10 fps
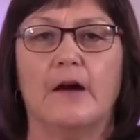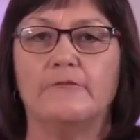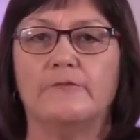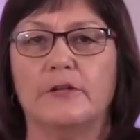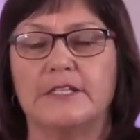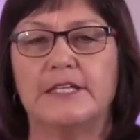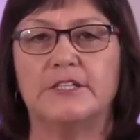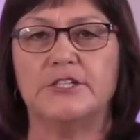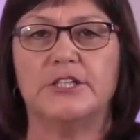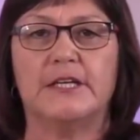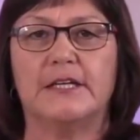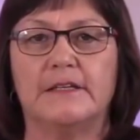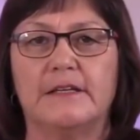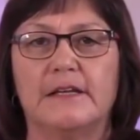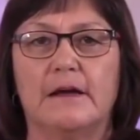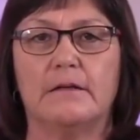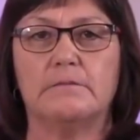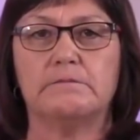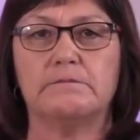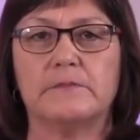our full attention and,
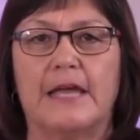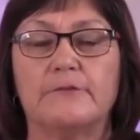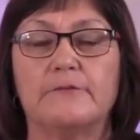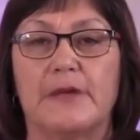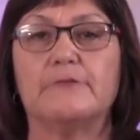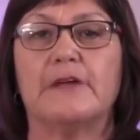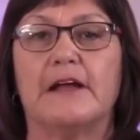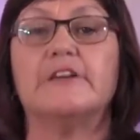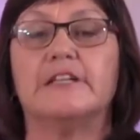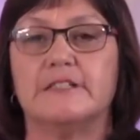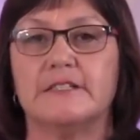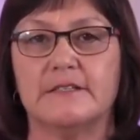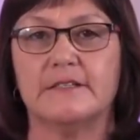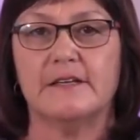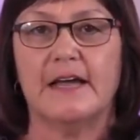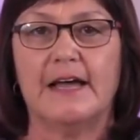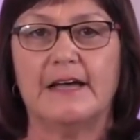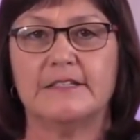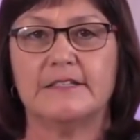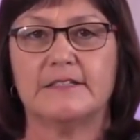um, and, and reverence
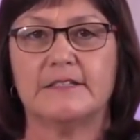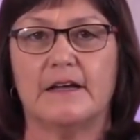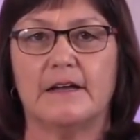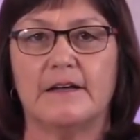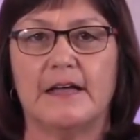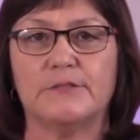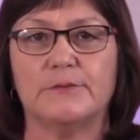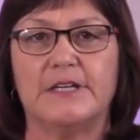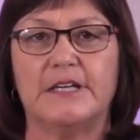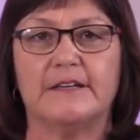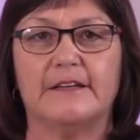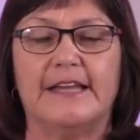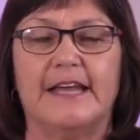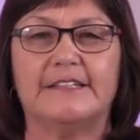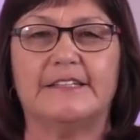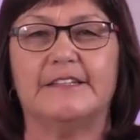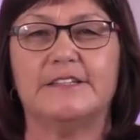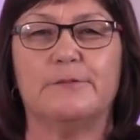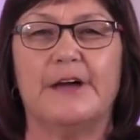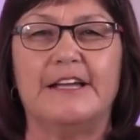as, uh, as we connect in
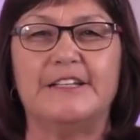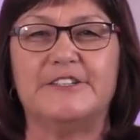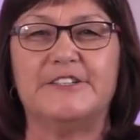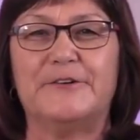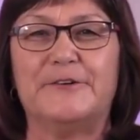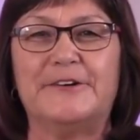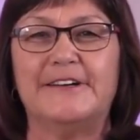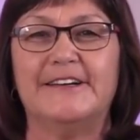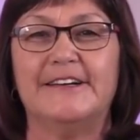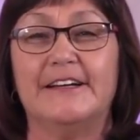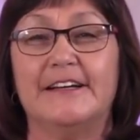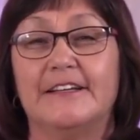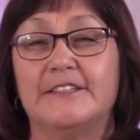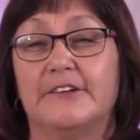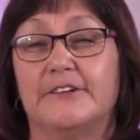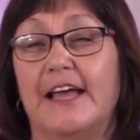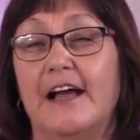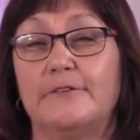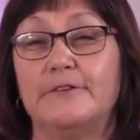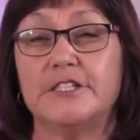this way. So, So
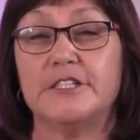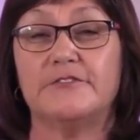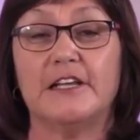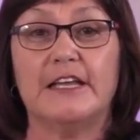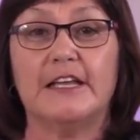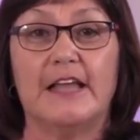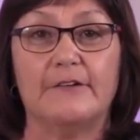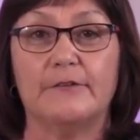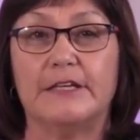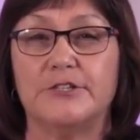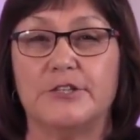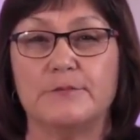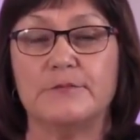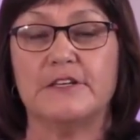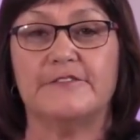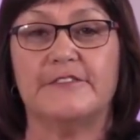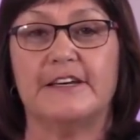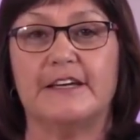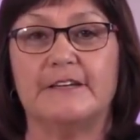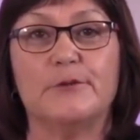yeah, I was just feeling like in terms of
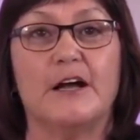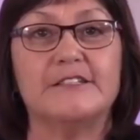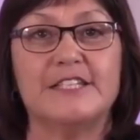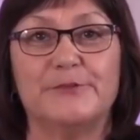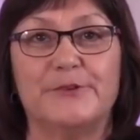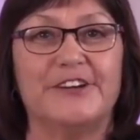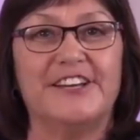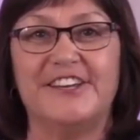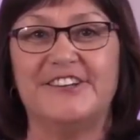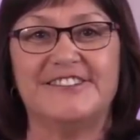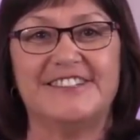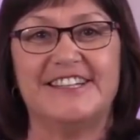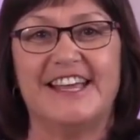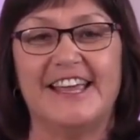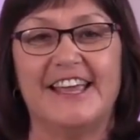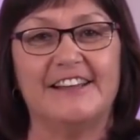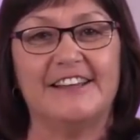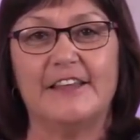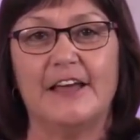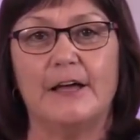the process we're going to use today,
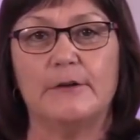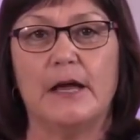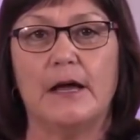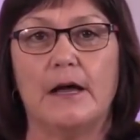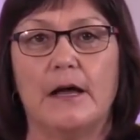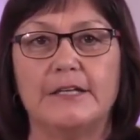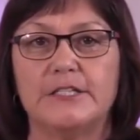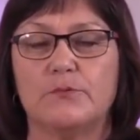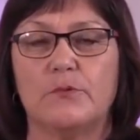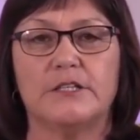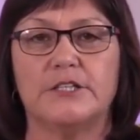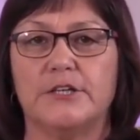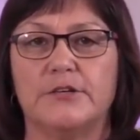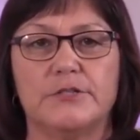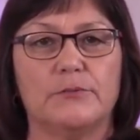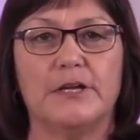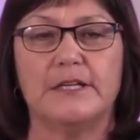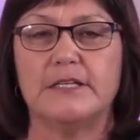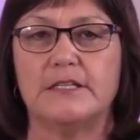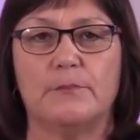Kelly, that uh, I just want to use a
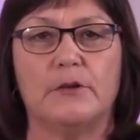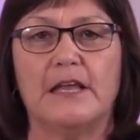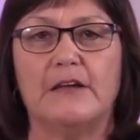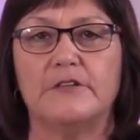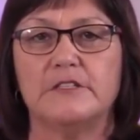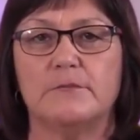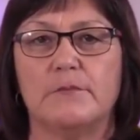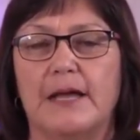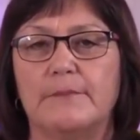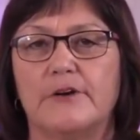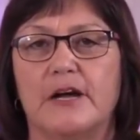really simple levels of mind